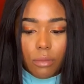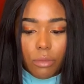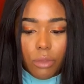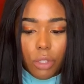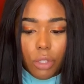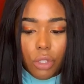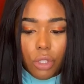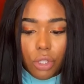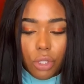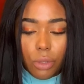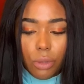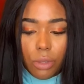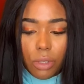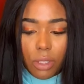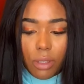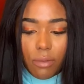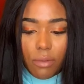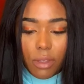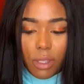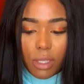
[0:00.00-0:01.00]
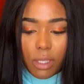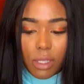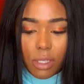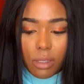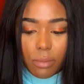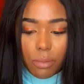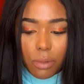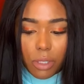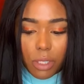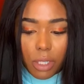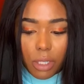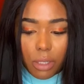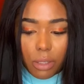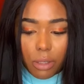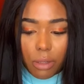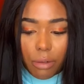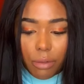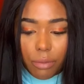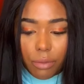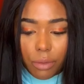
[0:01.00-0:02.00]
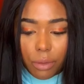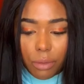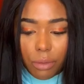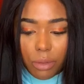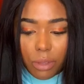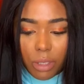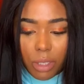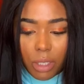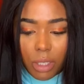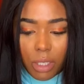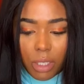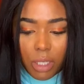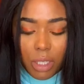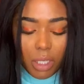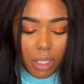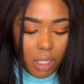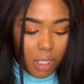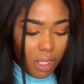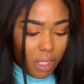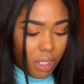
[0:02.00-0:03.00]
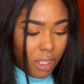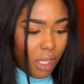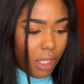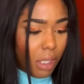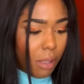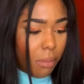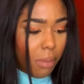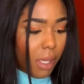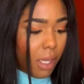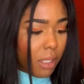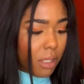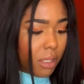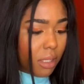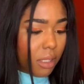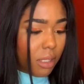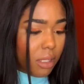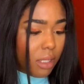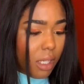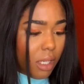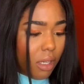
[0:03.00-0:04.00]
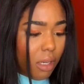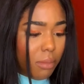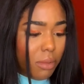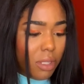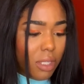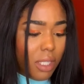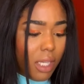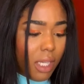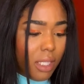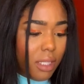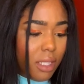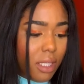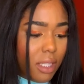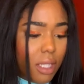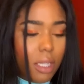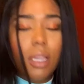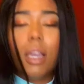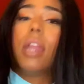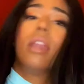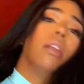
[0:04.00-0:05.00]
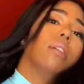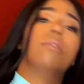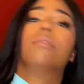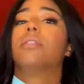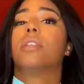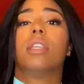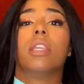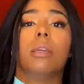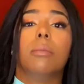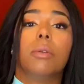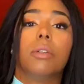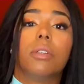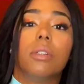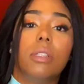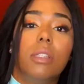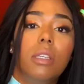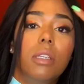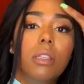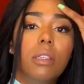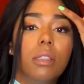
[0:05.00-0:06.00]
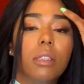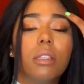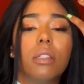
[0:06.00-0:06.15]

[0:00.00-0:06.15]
the juice of this particular fruit, it's not the best. It almost tastes kind of chemically,